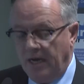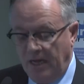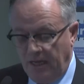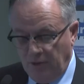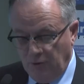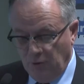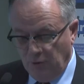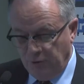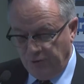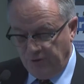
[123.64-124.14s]

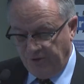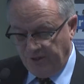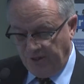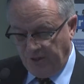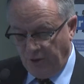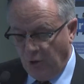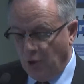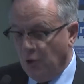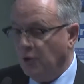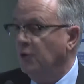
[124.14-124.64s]

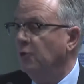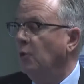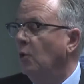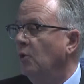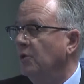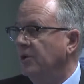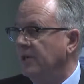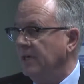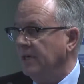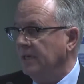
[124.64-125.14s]
losing her
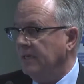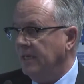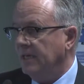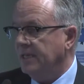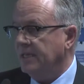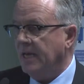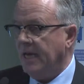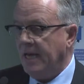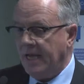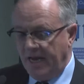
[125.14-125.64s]
daughter at
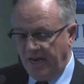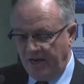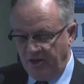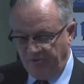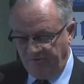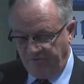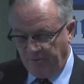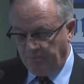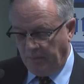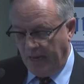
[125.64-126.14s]
the hand
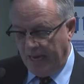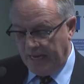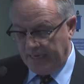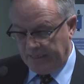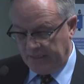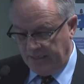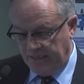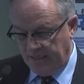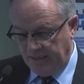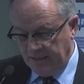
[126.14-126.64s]
of a
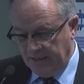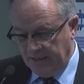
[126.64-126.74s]
partner